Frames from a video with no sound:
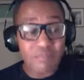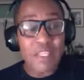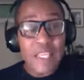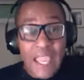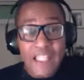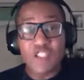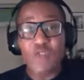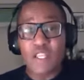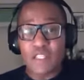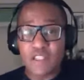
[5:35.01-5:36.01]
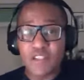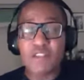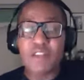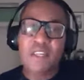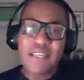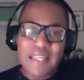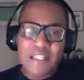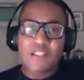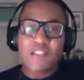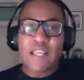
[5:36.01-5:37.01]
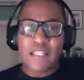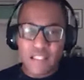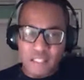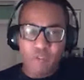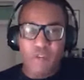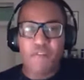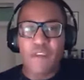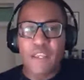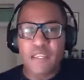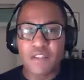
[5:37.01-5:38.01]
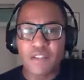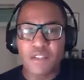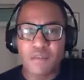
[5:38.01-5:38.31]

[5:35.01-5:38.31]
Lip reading: entering this secondary phase